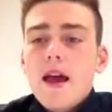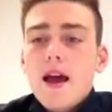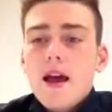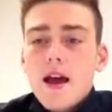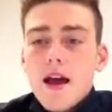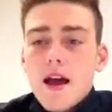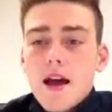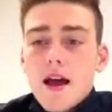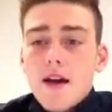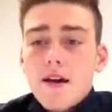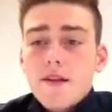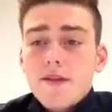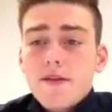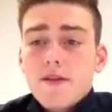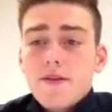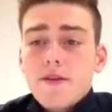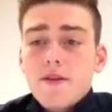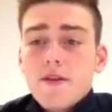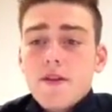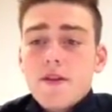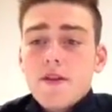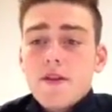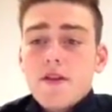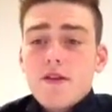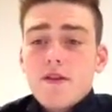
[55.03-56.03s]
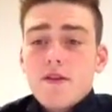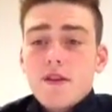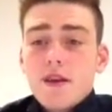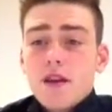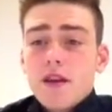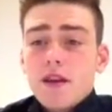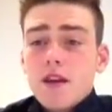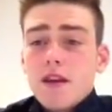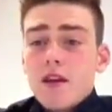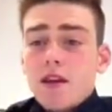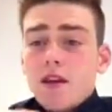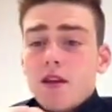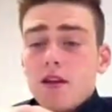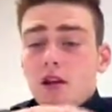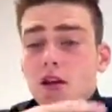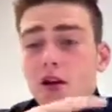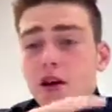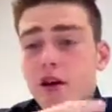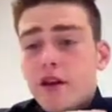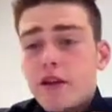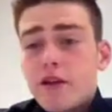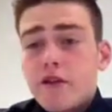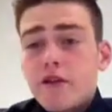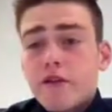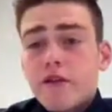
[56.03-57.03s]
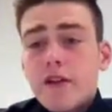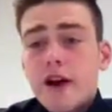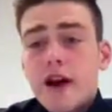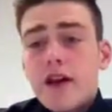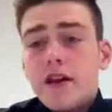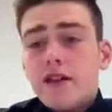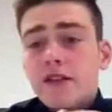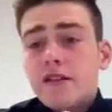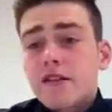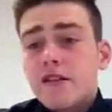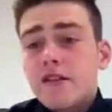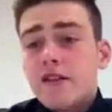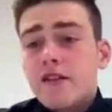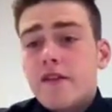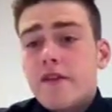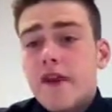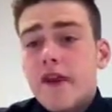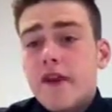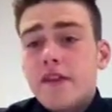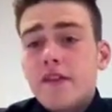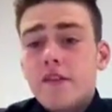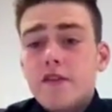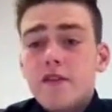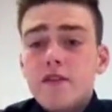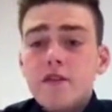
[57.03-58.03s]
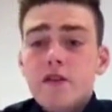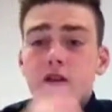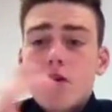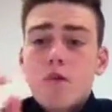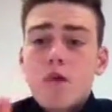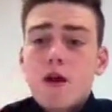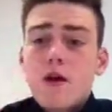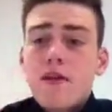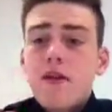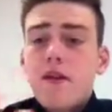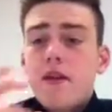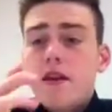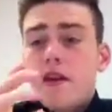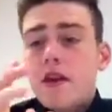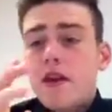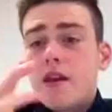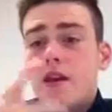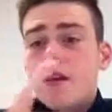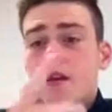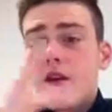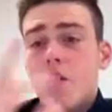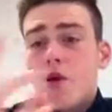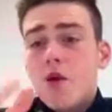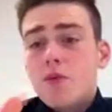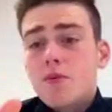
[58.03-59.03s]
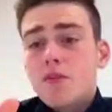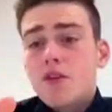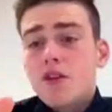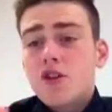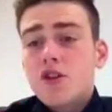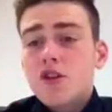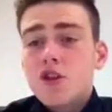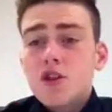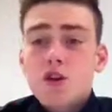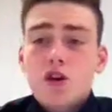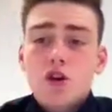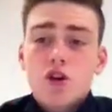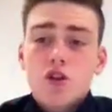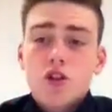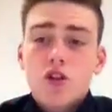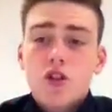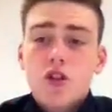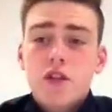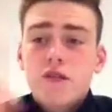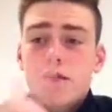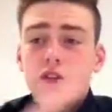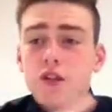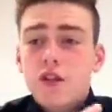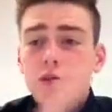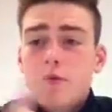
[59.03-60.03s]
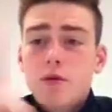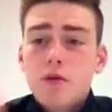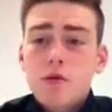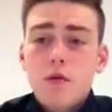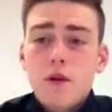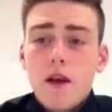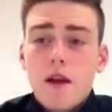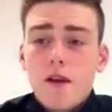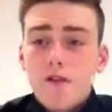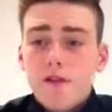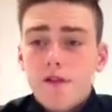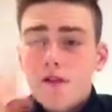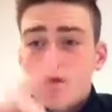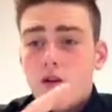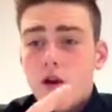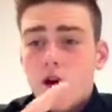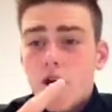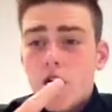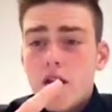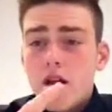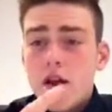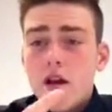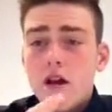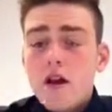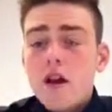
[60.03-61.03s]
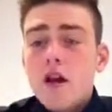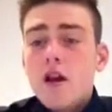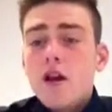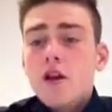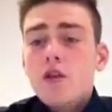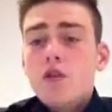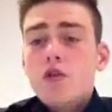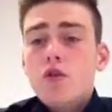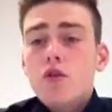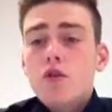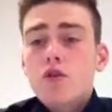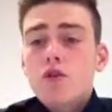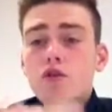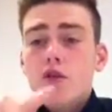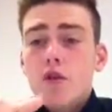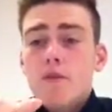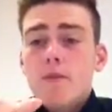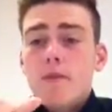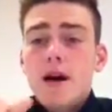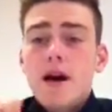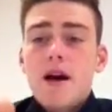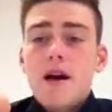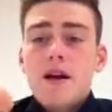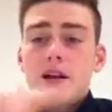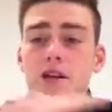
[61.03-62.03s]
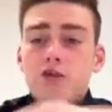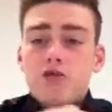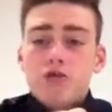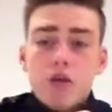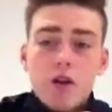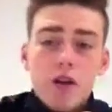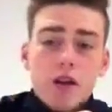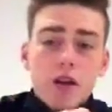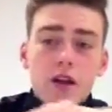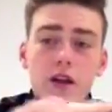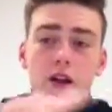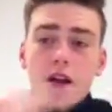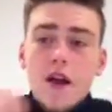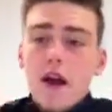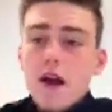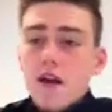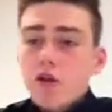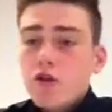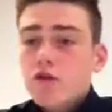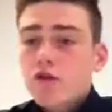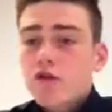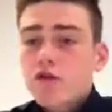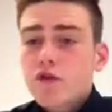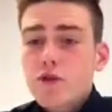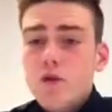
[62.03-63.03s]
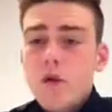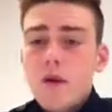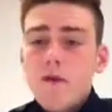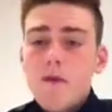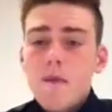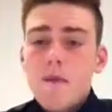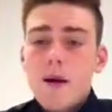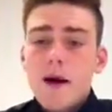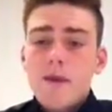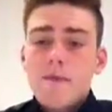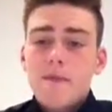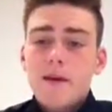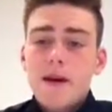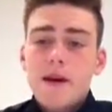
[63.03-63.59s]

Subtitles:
And the idea of that is to defend, so when the opposition are shifting the ball left to right, your top man is running and your two other back